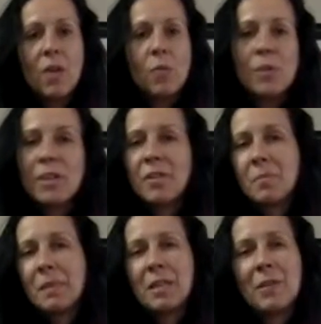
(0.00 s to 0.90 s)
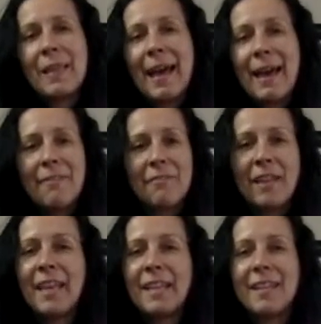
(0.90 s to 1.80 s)
We're here to make you laugh
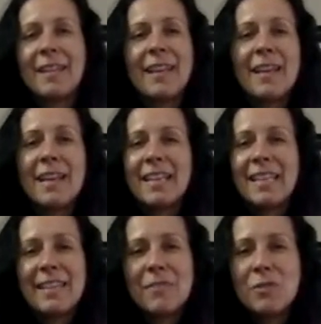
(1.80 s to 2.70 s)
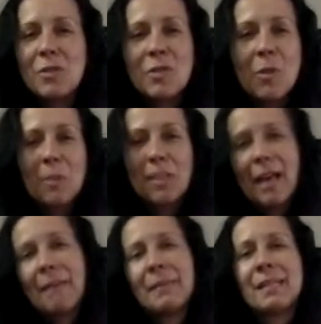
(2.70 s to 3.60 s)
and give you so much
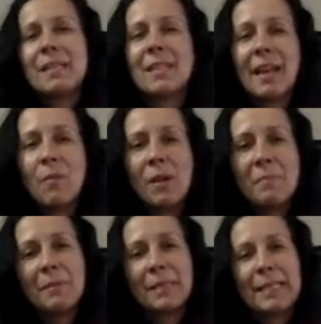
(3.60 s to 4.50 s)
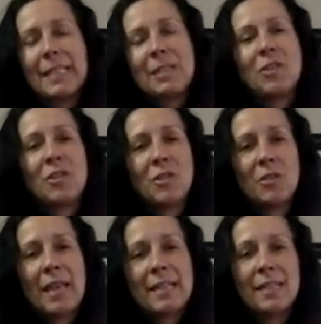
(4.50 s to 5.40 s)
happiness, and I want to be able to teach you to do
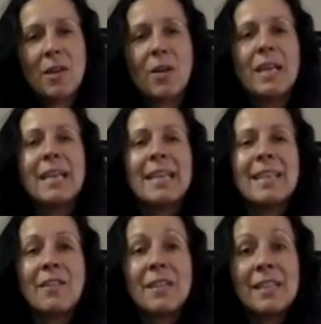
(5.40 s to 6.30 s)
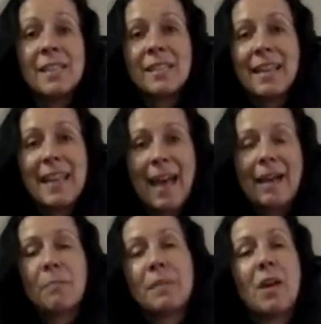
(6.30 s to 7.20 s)
that. So there is a
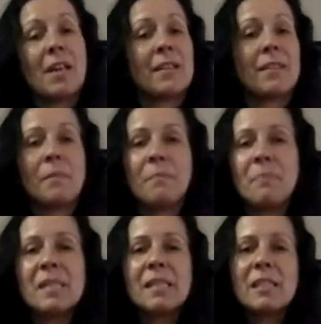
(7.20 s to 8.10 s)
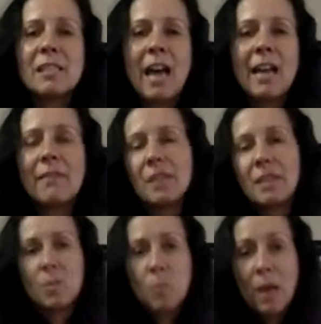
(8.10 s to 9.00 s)
knack behind the business side of it
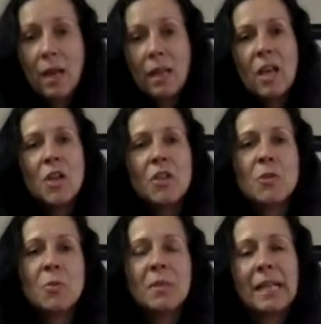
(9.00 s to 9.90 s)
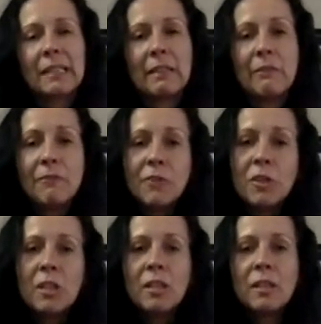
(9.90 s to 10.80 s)
well. You will get the
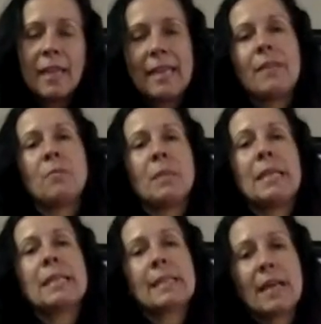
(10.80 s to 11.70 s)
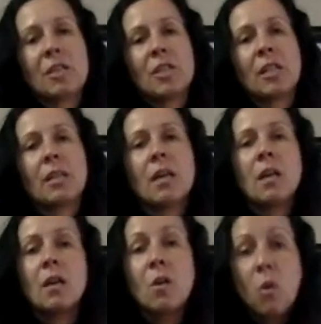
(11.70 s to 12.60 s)
full 8-week session
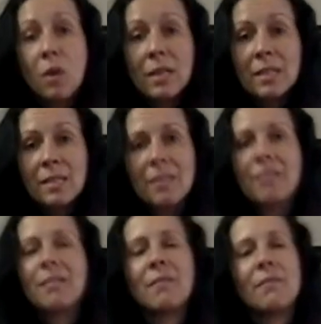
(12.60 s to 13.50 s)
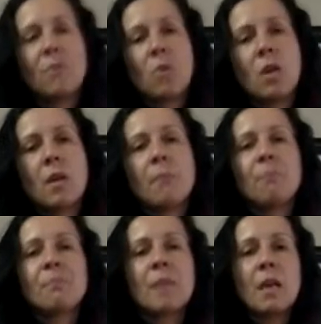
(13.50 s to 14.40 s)
course for
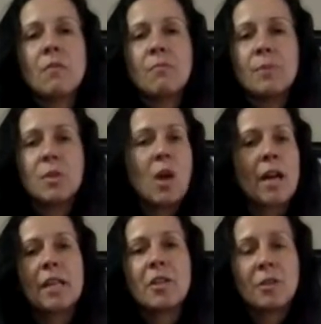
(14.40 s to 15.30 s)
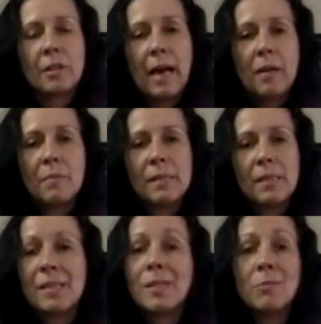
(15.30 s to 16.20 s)
starting your clown
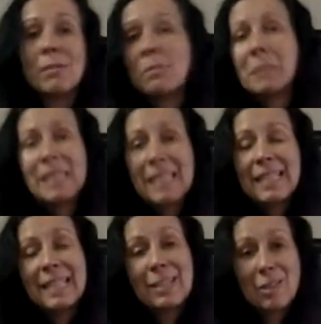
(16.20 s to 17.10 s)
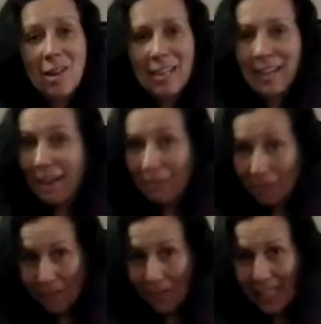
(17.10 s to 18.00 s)
business. This was a business I started at
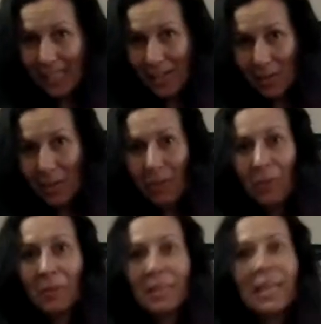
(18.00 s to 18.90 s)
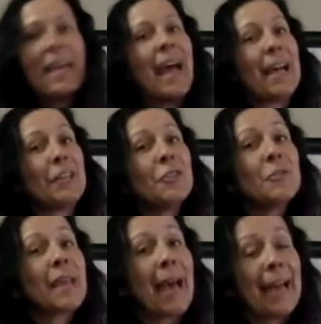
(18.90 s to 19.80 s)
15 years old, and you
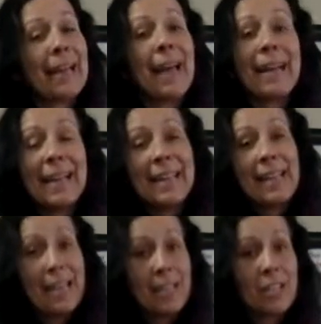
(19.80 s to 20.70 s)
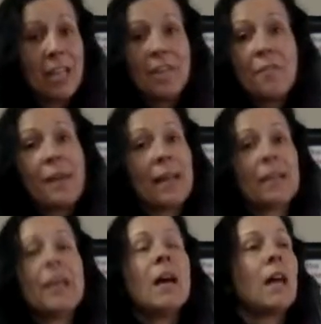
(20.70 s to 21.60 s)
can at any age. I know I had
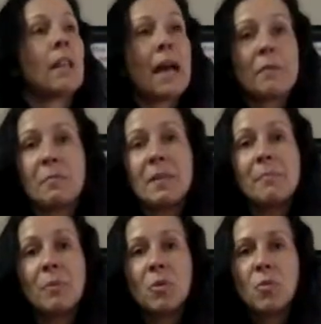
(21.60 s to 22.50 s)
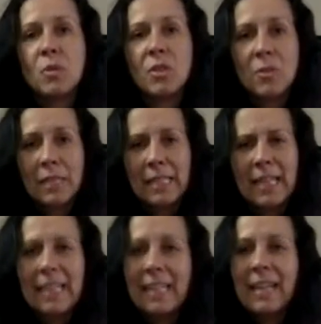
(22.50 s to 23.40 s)
a lot of people who were so
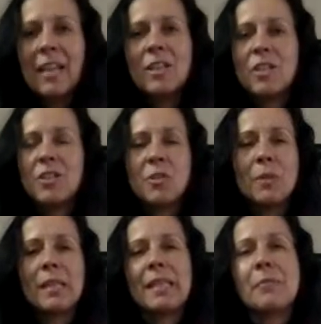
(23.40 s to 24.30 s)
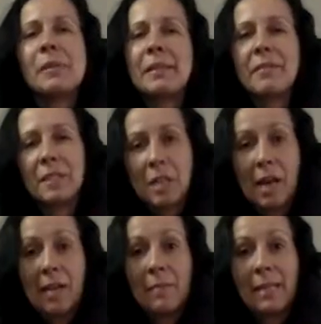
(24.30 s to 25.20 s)
excited to do it, and they were in their
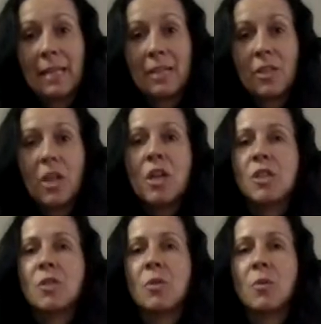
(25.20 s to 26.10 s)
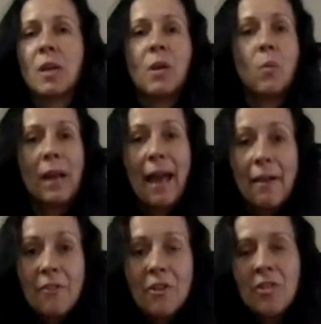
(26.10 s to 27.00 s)
retirement age. So
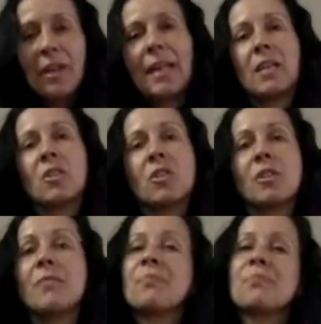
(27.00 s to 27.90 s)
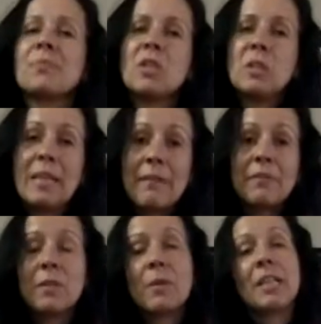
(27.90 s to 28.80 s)
whatever your age, you definitely
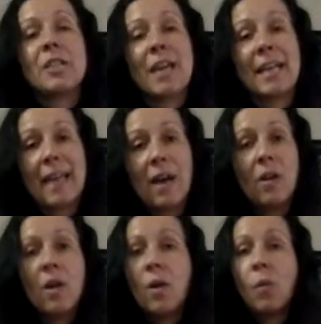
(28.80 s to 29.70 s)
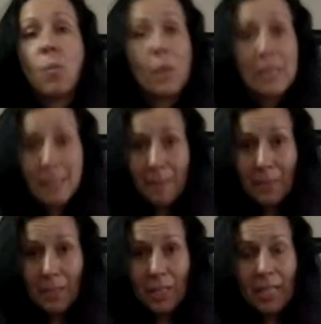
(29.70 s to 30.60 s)
want to check out One Step
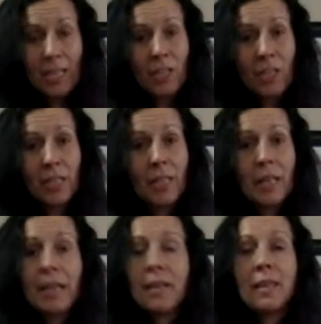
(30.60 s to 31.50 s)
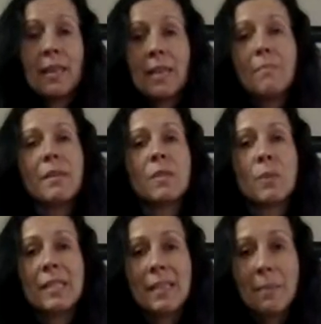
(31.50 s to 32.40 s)
Education. The email's One
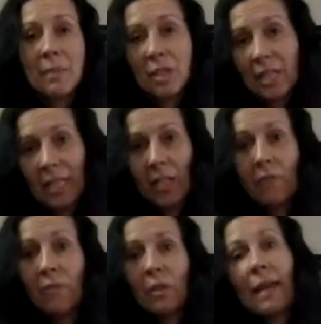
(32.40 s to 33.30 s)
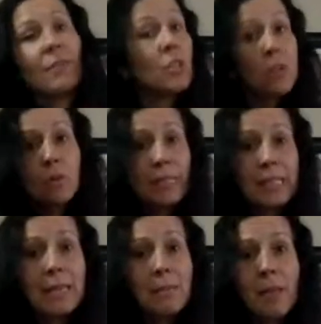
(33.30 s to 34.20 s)
Step Education for Life, so you can always
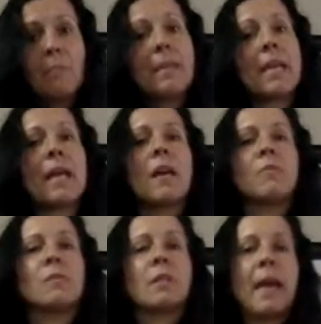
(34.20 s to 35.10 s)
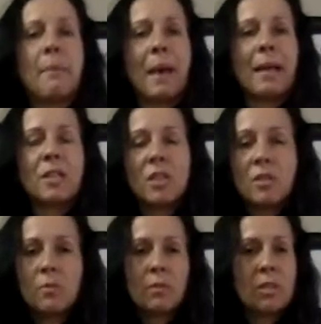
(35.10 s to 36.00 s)
email me, and I will get back to you.
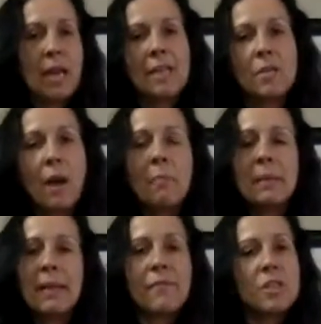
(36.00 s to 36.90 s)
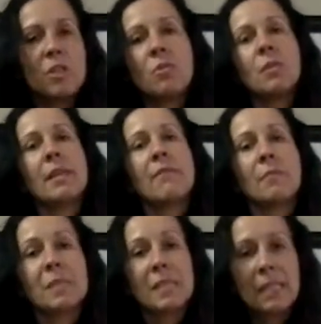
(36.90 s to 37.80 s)
We'll sign you up, and every Tuesday
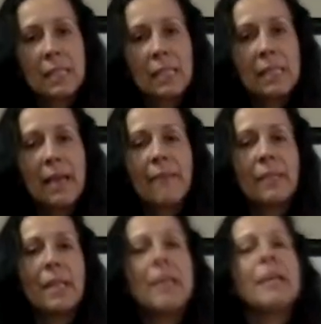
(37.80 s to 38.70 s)
from 6 to 7.